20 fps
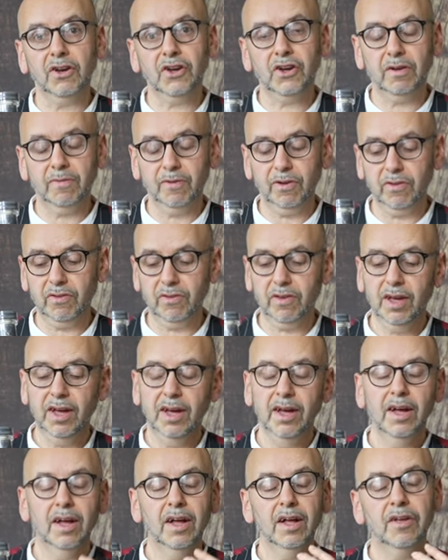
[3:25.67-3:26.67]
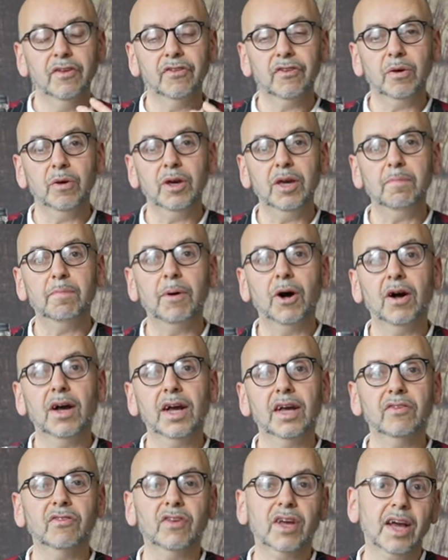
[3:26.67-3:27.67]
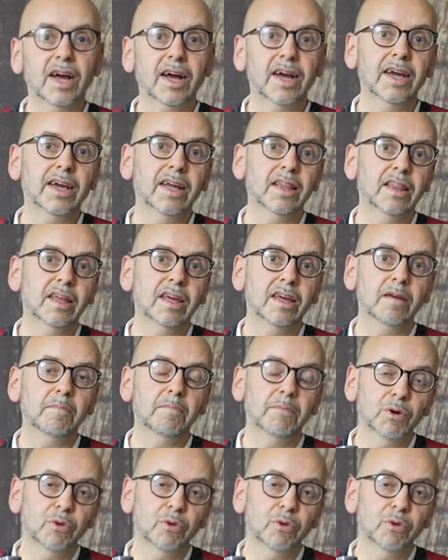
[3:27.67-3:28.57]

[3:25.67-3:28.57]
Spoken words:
Chivas. So he buys, okay, the